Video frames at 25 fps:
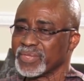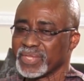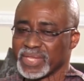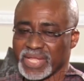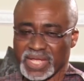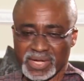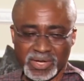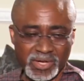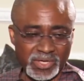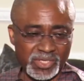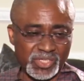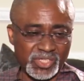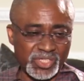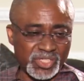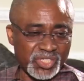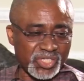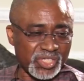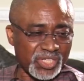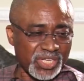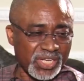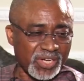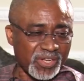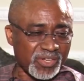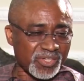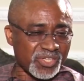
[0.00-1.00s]

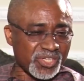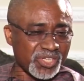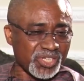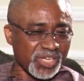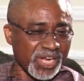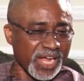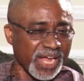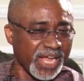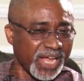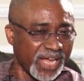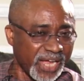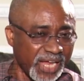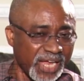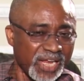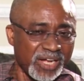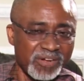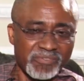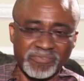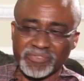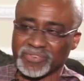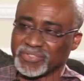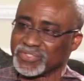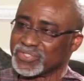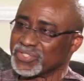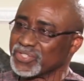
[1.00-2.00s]
They're not
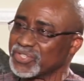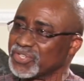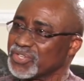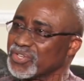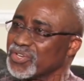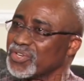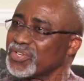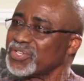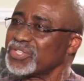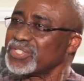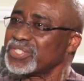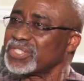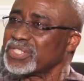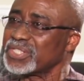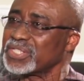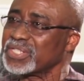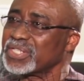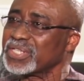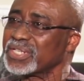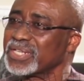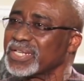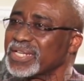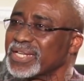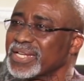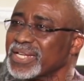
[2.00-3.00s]
checking for security.
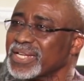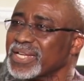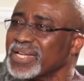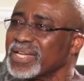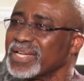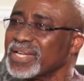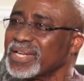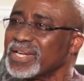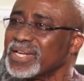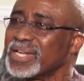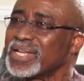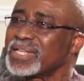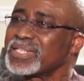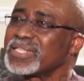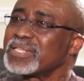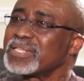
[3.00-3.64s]
They are